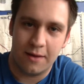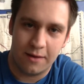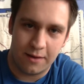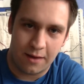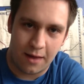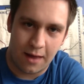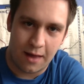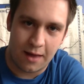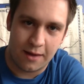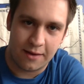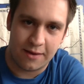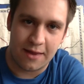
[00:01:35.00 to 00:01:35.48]

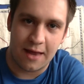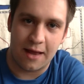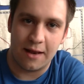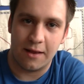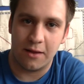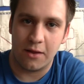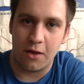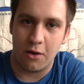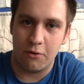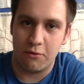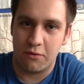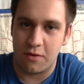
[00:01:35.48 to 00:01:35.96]

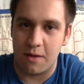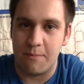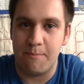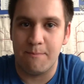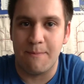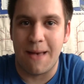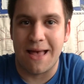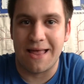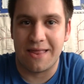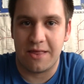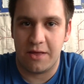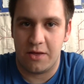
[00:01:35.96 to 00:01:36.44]
then goes
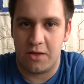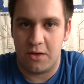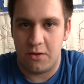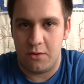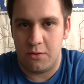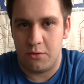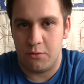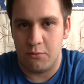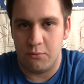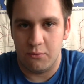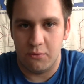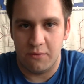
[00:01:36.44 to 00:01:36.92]
and
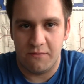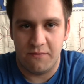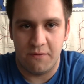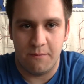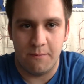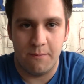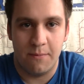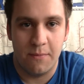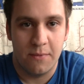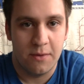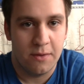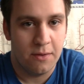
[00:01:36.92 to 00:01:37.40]
massacres all of
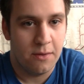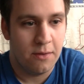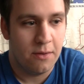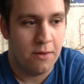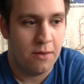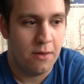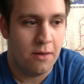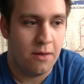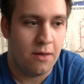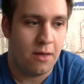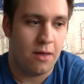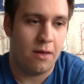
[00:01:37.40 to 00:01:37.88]
them,
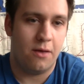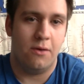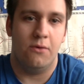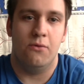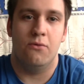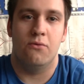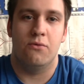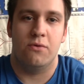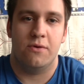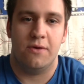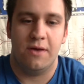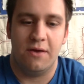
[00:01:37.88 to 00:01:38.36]

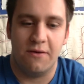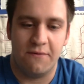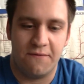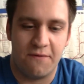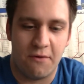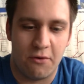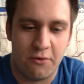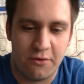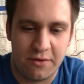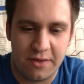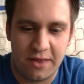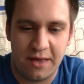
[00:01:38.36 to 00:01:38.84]
all the
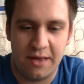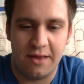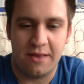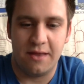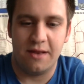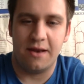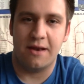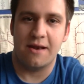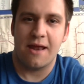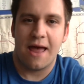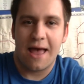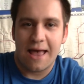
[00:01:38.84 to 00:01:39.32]
authorities,
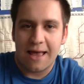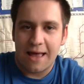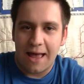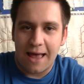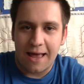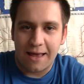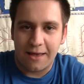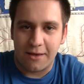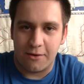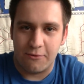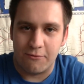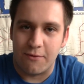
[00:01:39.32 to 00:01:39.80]
in an
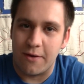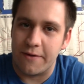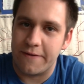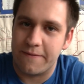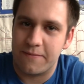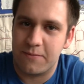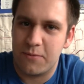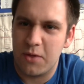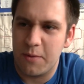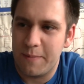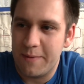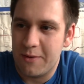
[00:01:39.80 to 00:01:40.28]
anger
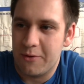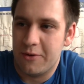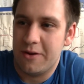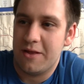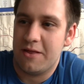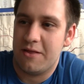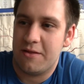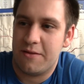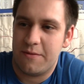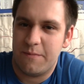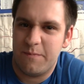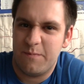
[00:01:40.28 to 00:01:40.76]
rage. To be
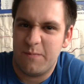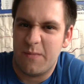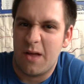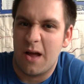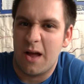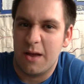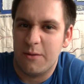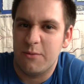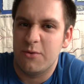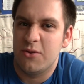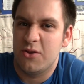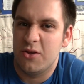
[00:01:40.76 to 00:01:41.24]
honest,
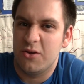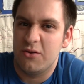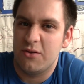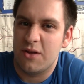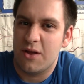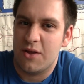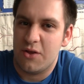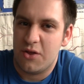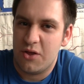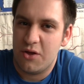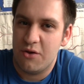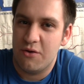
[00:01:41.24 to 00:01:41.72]
I would do
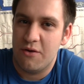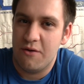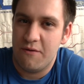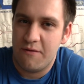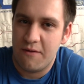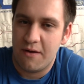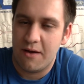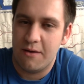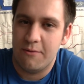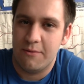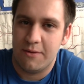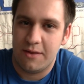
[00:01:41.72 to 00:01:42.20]
that too
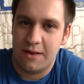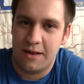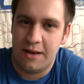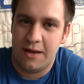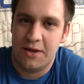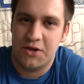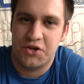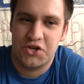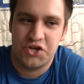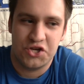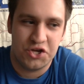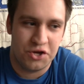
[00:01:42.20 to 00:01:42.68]
if I was in
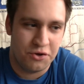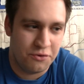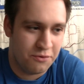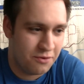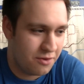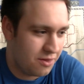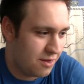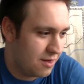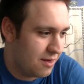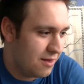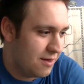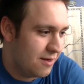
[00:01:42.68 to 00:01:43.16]
his
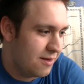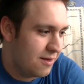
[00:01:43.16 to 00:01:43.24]
shoes.